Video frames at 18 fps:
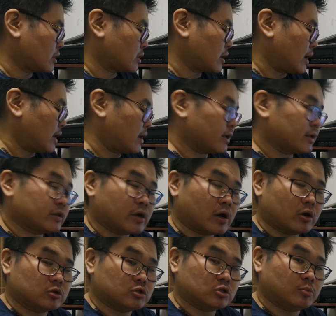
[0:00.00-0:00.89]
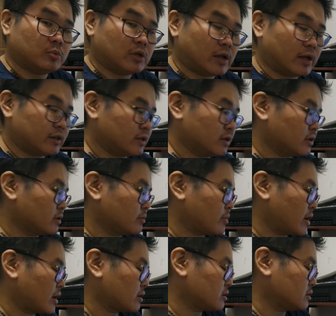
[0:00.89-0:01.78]
I like the RGB lighting at the
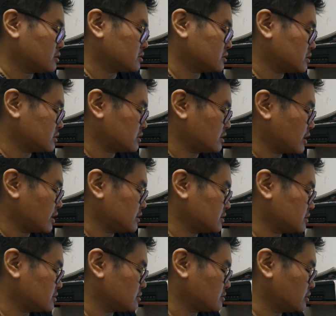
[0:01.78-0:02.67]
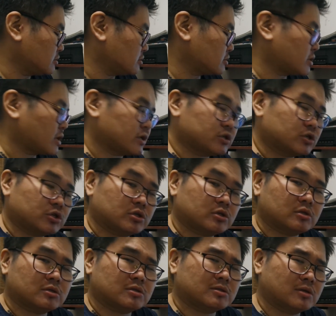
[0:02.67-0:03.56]
back. It's just a nice little
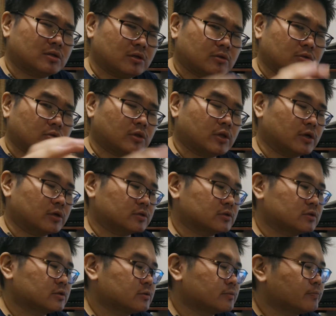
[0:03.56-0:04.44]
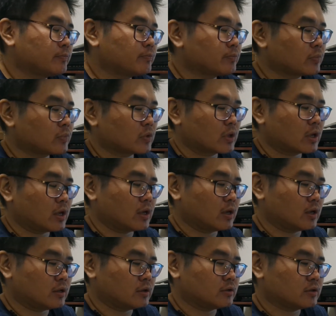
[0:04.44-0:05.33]
touch. It's the little things.
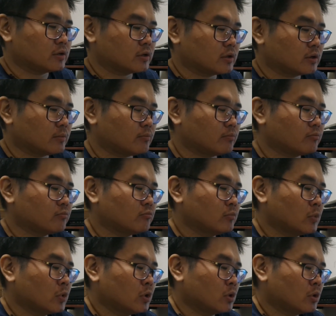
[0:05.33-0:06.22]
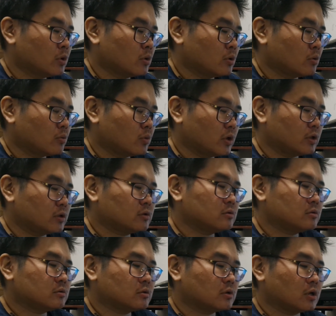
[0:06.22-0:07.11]
And
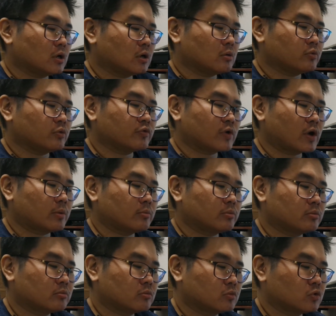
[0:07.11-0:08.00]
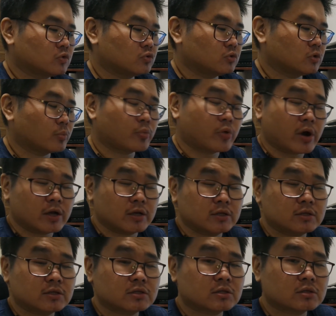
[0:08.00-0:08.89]
we've come to the
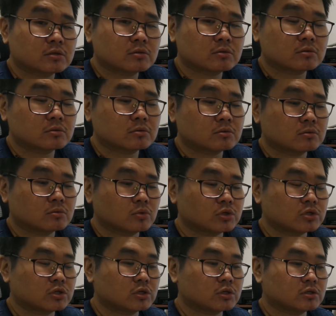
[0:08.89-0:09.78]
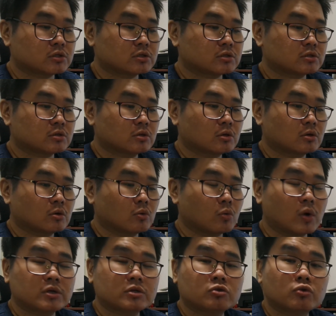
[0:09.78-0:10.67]
price, which is
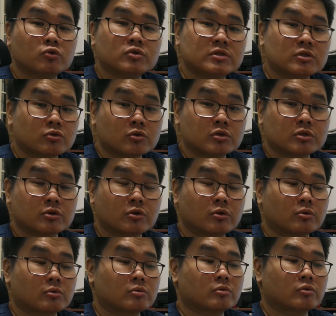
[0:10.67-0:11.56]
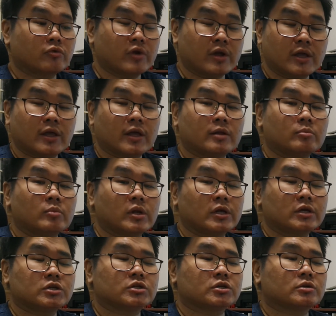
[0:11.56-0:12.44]
1200 ringgit
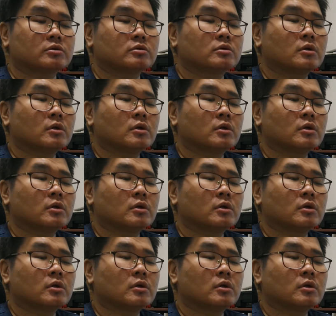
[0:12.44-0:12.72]
Malaysia.